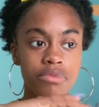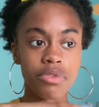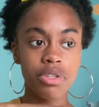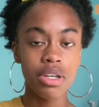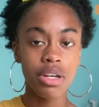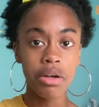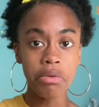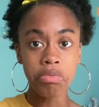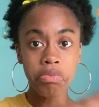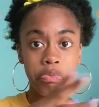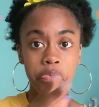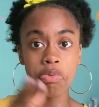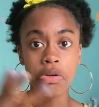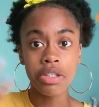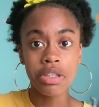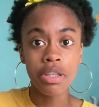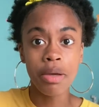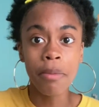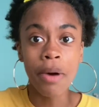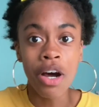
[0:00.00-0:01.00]
You know,
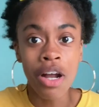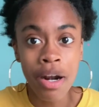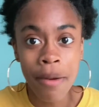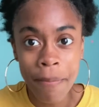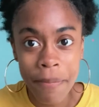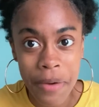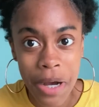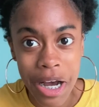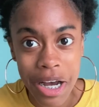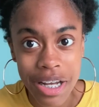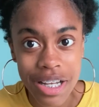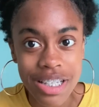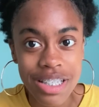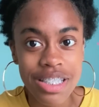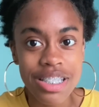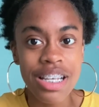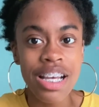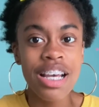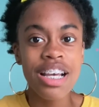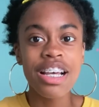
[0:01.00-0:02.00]
put them on a
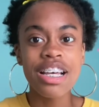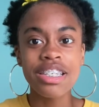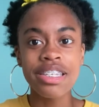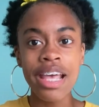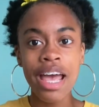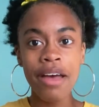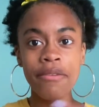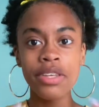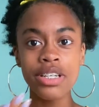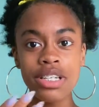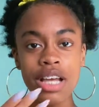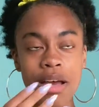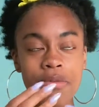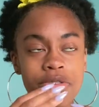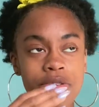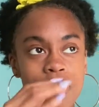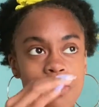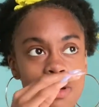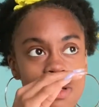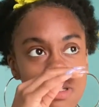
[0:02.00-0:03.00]
bus, because they have the top
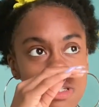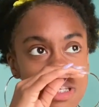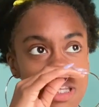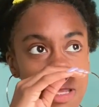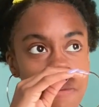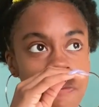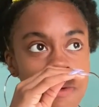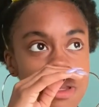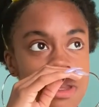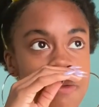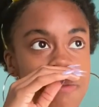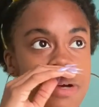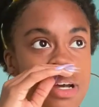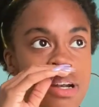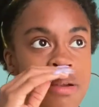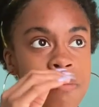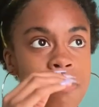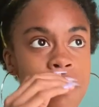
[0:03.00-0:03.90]
scores. So they put them on a